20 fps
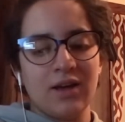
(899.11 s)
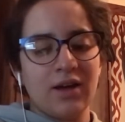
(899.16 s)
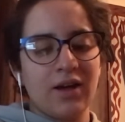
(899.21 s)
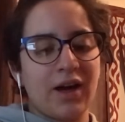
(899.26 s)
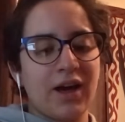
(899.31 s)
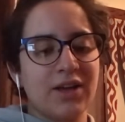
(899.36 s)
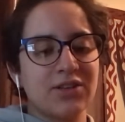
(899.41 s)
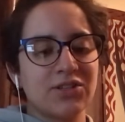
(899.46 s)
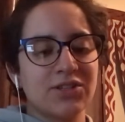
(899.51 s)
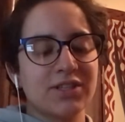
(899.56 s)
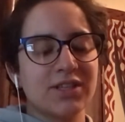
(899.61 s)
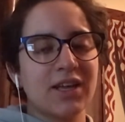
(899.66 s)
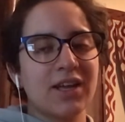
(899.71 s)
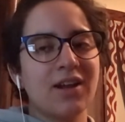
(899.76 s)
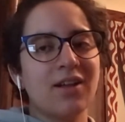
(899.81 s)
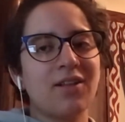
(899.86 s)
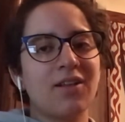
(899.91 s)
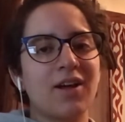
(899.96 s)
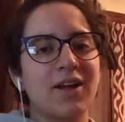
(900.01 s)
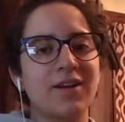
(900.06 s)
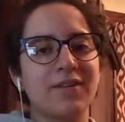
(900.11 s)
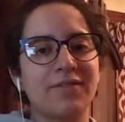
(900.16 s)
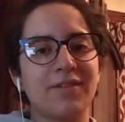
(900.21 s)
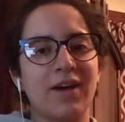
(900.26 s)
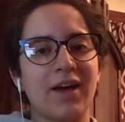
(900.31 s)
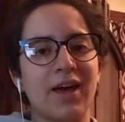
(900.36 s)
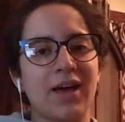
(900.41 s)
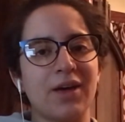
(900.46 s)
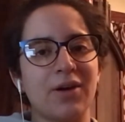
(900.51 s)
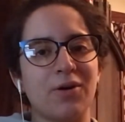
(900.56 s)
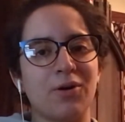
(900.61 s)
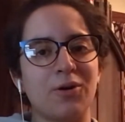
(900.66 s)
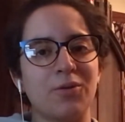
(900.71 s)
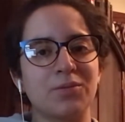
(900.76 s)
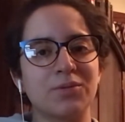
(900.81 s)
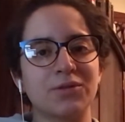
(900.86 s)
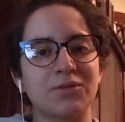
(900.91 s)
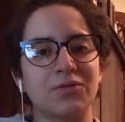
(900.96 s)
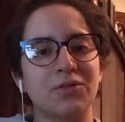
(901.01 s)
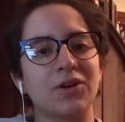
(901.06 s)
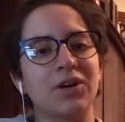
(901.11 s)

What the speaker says: I just had a lot of high hopes for